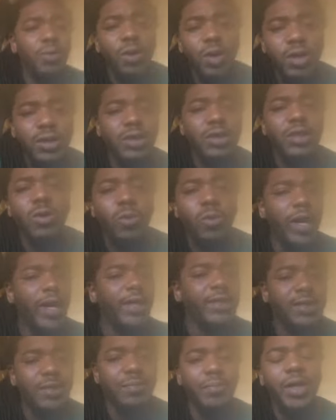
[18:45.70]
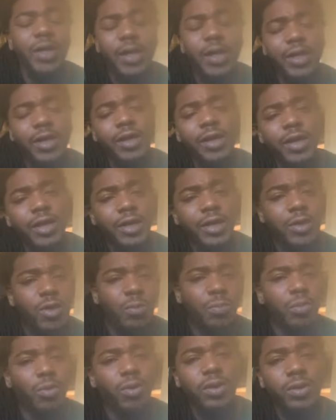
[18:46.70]
you're born into the ways of men.
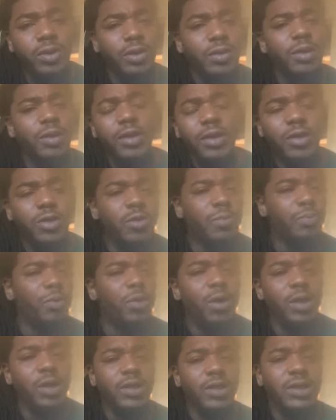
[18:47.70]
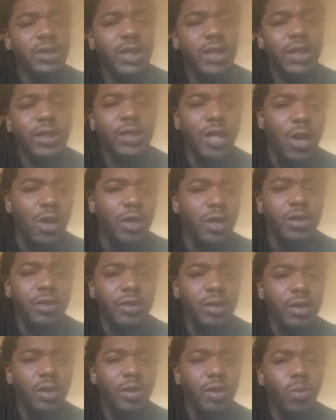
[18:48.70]
You're born into a
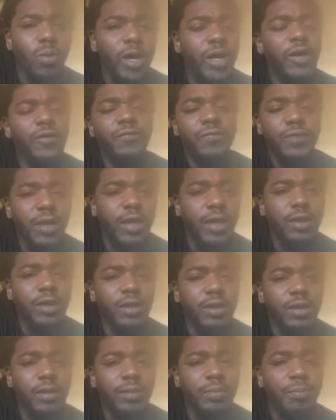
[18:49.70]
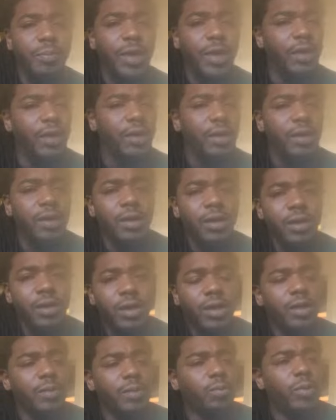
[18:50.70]
dirty way of thinking.
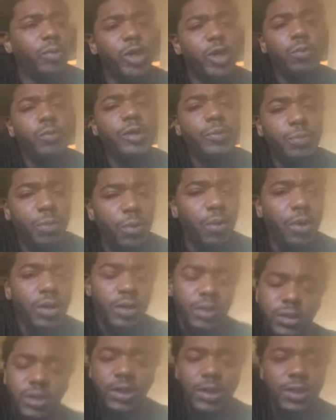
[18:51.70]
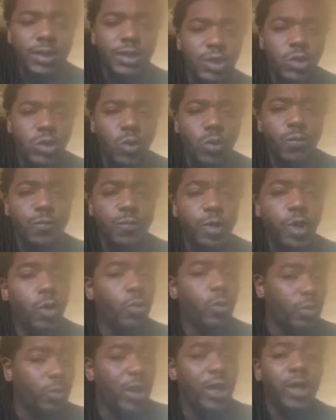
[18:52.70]
And when you're reborn into this truth,
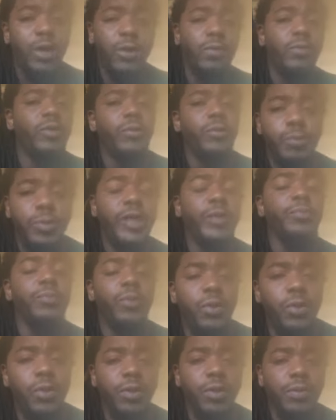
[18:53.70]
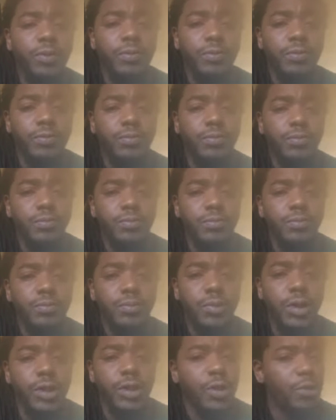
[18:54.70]
you're literally reborn.
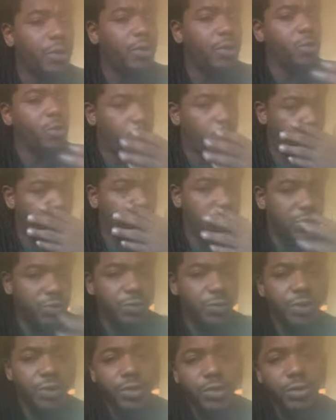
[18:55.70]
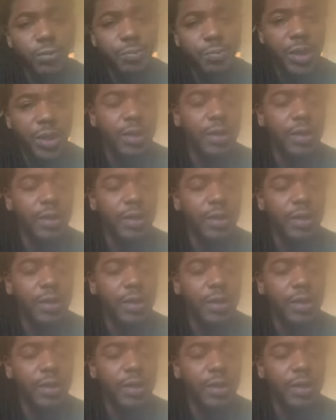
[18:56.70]
And you're a new creature, and you're a new